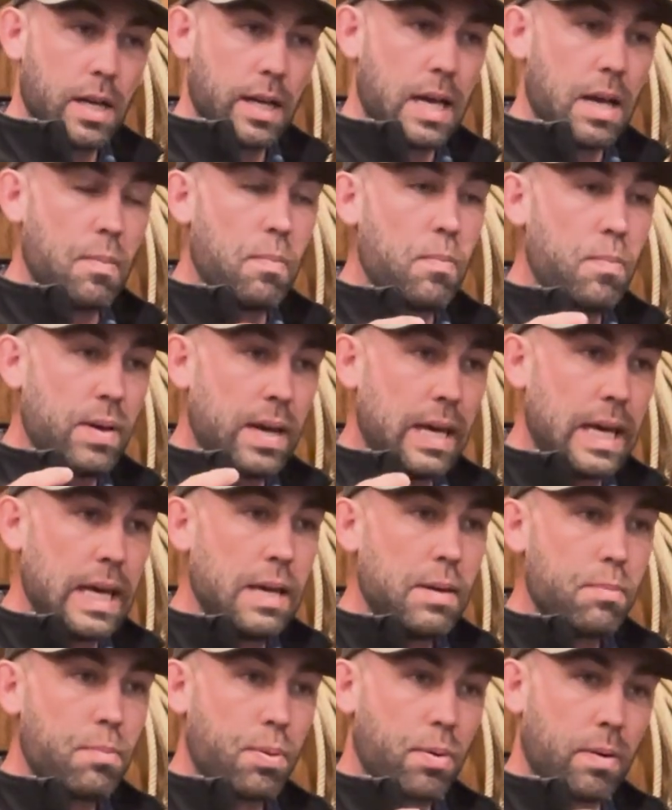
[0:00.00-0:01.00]
can
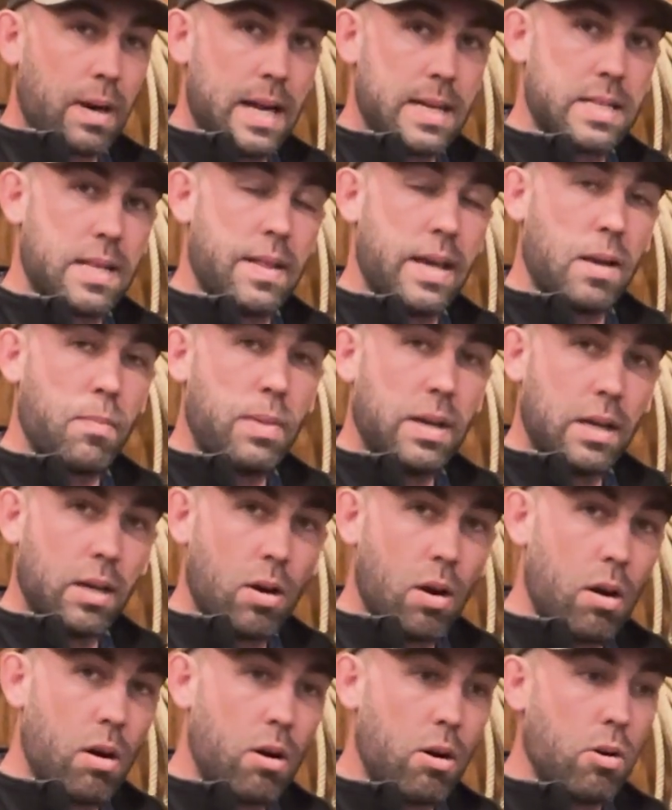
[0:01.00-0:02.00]
be present, that can be
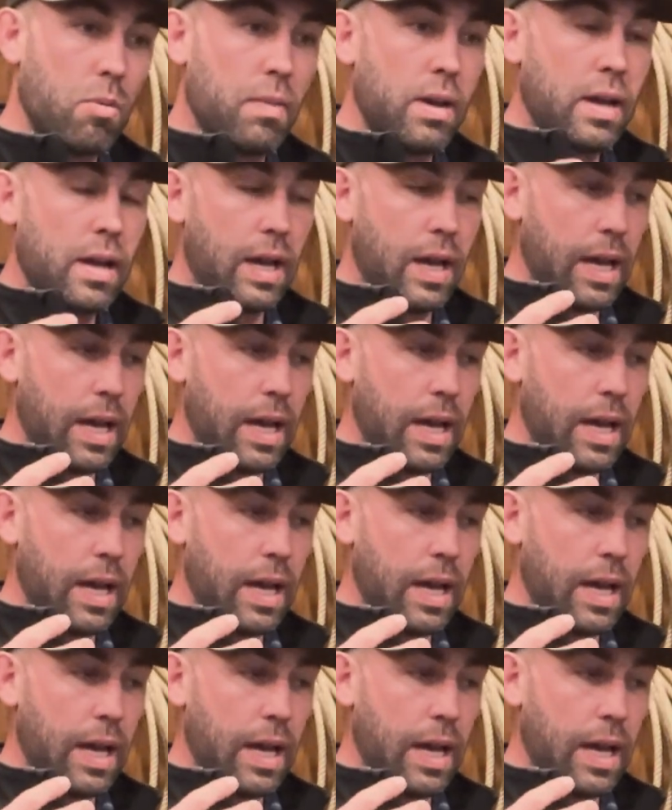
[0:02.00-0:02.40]
calm